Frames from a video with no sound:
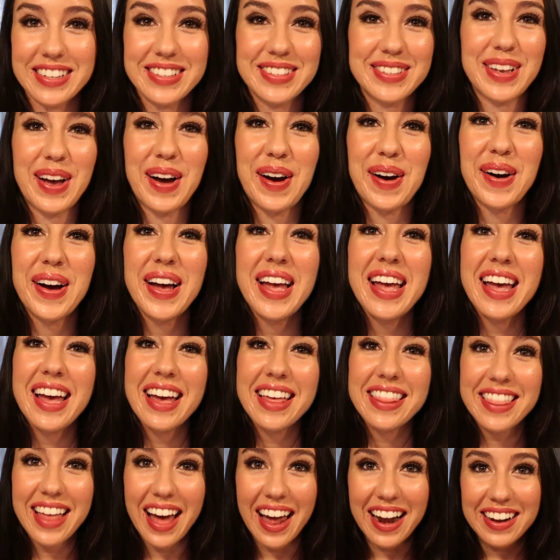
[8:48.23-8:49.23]
So
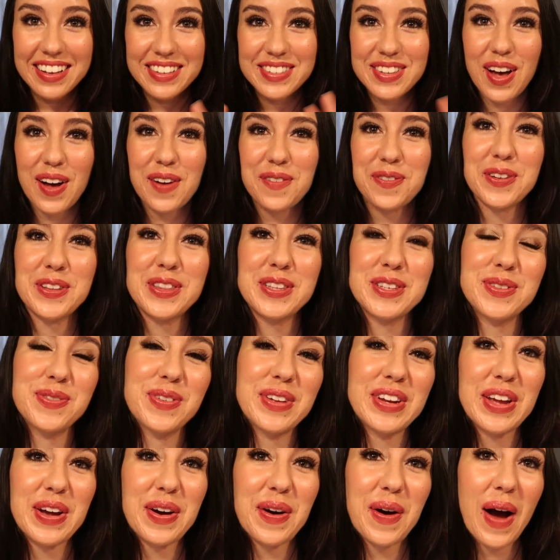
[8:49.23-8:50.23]
that is all for this
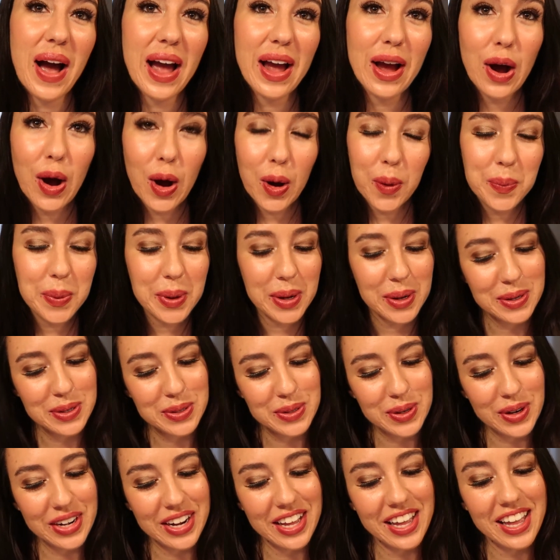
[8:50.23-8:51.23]
video. I hope you
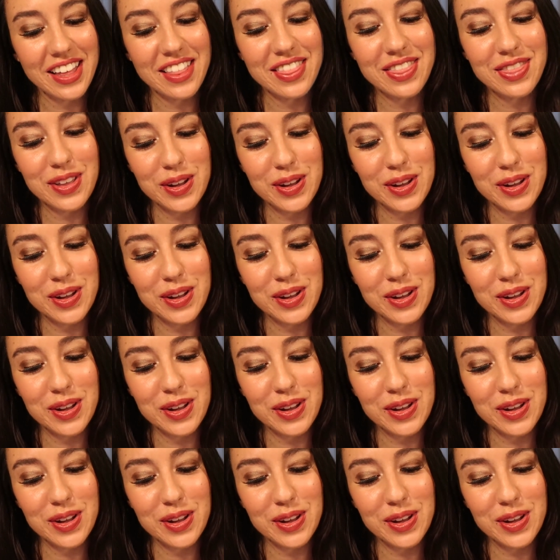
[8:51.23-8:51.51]
enjoyed it.